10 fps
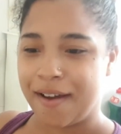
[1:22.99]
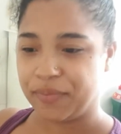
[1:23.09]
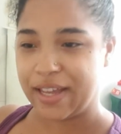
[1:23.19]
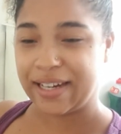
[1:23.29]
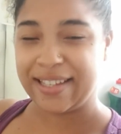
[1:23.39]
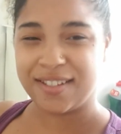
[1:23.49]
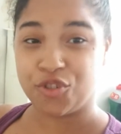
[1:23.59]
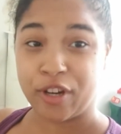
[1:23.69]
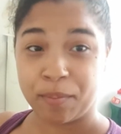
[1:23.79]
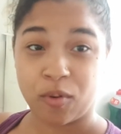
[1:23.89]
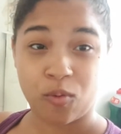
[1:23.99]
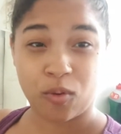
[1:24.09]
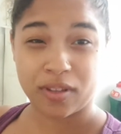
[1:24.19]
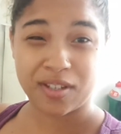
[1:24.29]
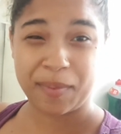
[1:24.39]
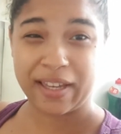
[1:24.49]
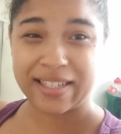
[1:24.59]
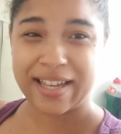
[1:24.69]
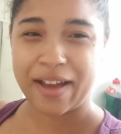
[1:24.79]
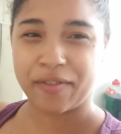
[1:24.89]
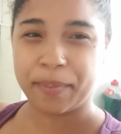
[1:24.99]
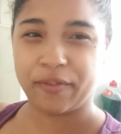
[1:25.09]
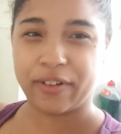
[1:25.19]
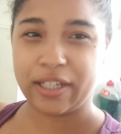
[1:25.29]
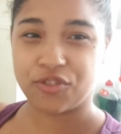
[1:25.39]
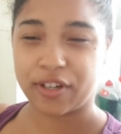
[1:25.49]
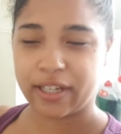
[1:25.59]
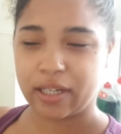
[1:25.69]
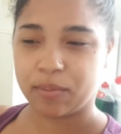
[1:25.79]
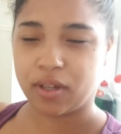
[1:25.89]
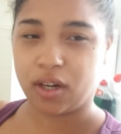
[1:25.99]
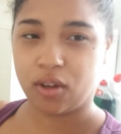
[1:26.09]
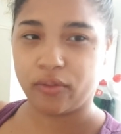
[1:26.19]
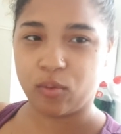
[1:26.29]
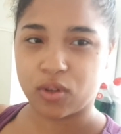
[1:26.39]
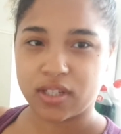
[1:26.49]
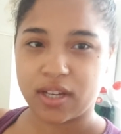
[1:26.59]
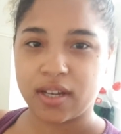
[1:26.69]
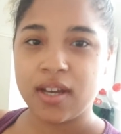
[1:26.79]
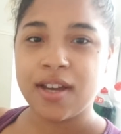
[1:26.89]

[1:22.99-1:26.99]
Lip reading: But I need to drink more water because I haven't been really drinking a lot of water,